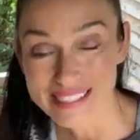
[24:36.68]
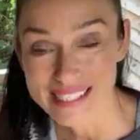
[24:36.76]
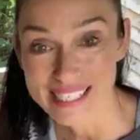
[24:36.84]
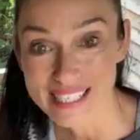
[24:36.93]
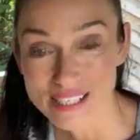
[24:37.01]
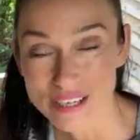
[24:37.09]

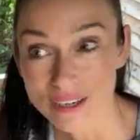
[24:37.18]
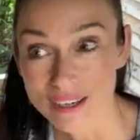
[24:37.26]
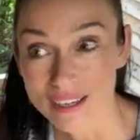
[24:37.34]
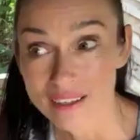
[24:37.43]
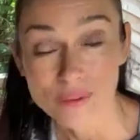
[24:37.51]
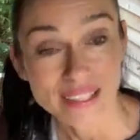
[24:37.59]
see you.
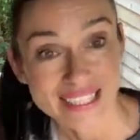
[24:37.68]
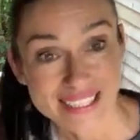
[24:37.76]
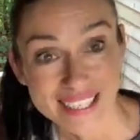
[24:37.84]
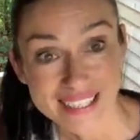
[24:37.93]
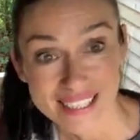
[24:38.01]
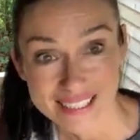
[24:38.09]
Oh,
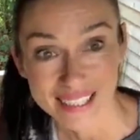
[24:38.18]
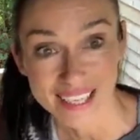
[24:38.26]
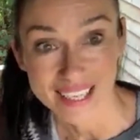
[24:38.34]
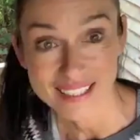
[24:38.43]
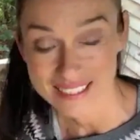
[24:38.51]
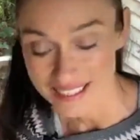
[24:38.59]
that's it. That's
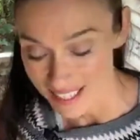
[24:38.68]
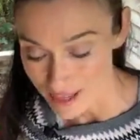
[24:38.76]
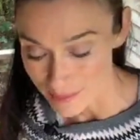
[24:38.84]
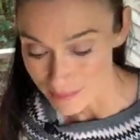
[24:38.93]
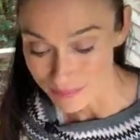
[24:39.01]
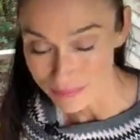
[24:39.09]

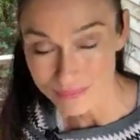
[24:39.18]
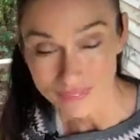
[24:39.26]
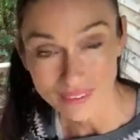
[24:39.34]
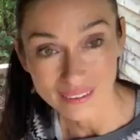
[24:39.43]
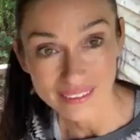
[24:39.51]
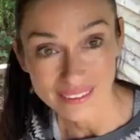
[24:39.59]

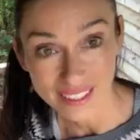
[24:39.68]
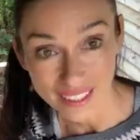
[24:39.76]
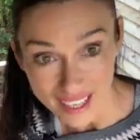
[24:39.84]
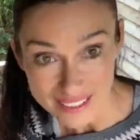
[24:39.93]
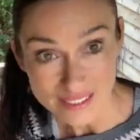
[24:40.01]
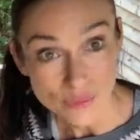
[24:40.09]
the
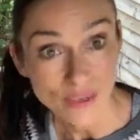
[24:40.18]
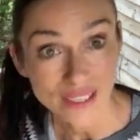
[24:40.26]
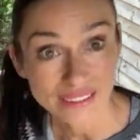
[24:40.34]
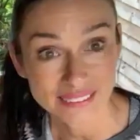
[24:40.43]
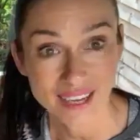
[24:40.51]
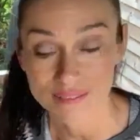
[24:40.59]
last
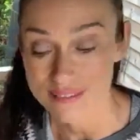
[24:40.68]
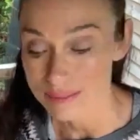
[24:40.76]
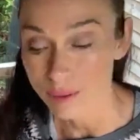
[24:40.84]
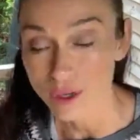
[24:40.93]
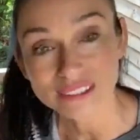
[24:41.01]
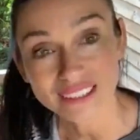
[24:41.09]
Wild
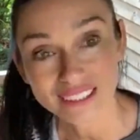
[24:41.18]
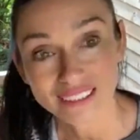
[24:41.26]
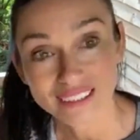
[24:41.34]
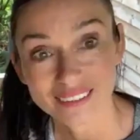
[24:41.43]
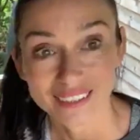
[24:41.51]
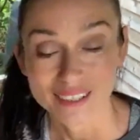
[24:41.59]
Harvest
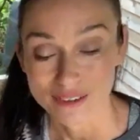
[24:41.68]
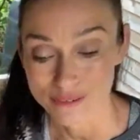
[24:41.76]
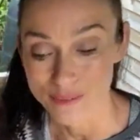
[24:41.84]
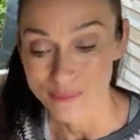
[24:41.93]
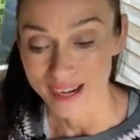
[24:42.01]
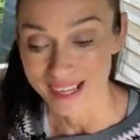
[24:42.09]
Potter
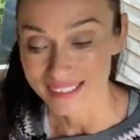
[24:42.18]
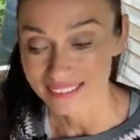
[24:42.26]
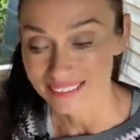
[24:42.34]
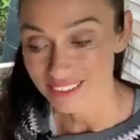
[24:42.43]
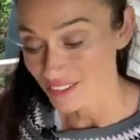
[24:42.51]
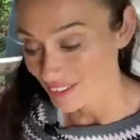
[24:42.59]
for a
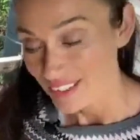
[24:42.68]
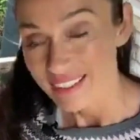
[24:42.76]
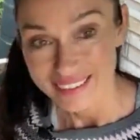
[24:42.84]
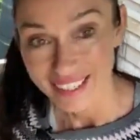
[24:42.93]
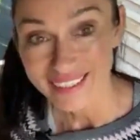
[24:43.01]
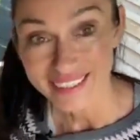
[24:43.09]
while. So
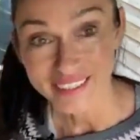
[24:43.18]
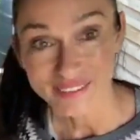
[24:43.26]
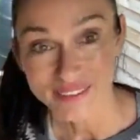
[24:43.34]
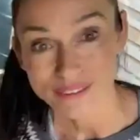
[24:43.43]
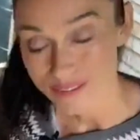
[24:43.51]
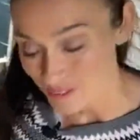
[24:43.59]
thank
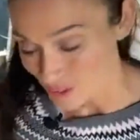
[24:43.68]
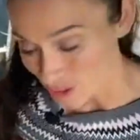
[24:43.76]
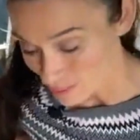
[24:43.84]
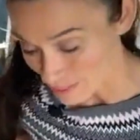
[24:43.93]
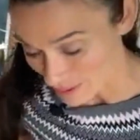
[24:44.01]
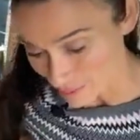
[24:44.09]
you if you've
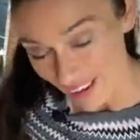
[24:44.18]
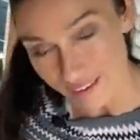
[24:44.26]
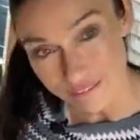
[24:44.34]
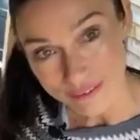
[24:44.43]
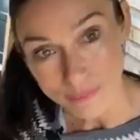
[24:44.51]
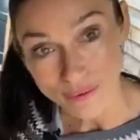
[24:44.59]
joined me for
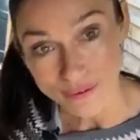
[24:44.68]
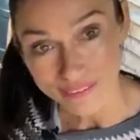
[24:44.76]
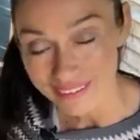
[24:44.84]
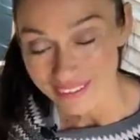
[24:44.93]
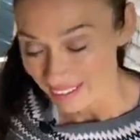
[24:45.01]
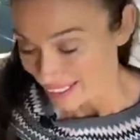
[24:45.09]

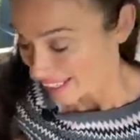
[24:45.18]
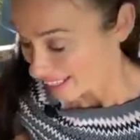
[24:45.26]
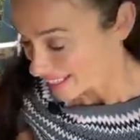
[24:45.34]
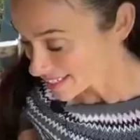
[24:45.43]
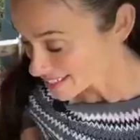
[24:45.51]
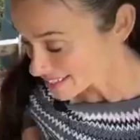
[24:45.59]
everyone.
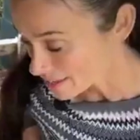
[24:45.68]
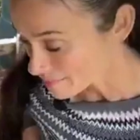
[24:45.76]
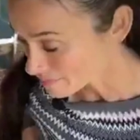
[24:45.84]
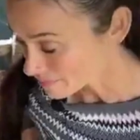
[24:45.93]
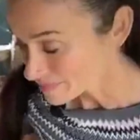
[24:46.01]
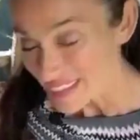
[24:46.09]

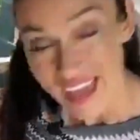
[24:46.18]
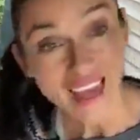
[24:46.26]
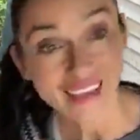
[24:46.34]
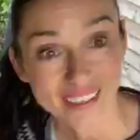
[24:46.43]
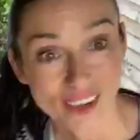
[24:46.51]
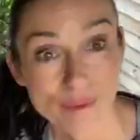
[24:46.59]
And
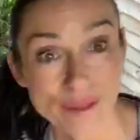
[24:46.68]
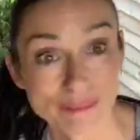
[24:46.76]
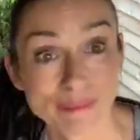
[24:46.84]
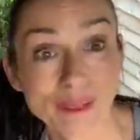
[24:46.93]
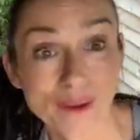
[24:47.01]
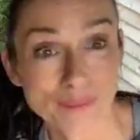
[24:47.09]
yeah,
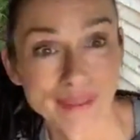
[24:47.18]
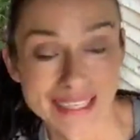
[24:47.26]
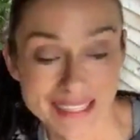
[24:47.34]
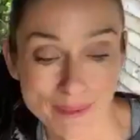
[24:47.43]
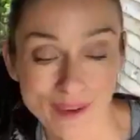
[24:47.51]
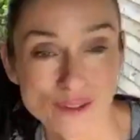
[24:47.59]
comments below
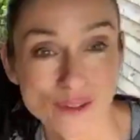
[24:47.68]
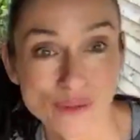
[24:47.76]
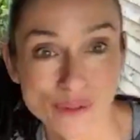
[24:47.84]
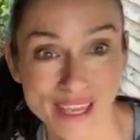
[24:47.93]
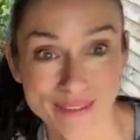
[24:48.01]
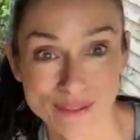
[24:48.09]
please about
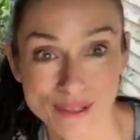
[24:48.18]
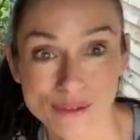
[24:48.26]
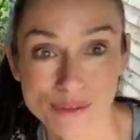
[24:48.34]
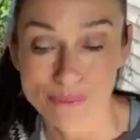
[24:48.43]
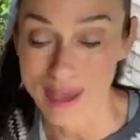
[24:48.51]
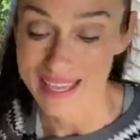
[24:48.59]

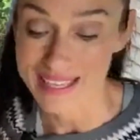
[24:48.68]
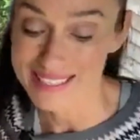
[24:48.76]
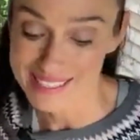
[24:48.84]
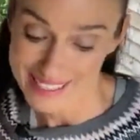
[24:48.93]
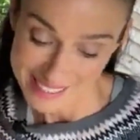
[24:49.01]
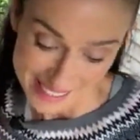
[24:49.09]

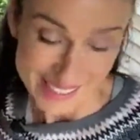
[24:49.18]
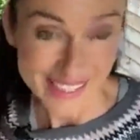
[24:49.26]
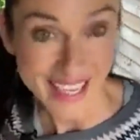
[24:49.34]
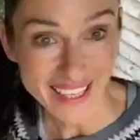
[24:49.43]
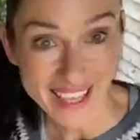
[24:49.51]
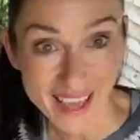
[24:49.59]
toothpaste.
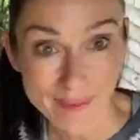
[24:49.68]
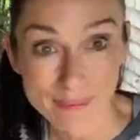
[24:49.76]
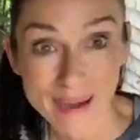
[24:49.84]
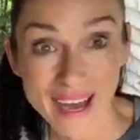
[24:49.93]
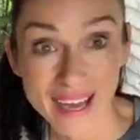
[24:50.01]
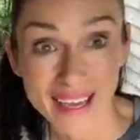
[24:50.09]
Take care.
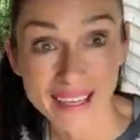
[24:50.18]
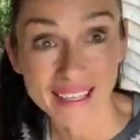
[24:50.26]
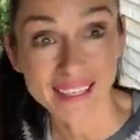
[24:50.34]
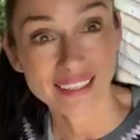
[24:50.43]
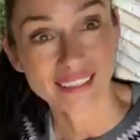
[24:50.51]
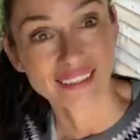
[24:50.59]

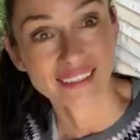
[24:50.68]
Bye.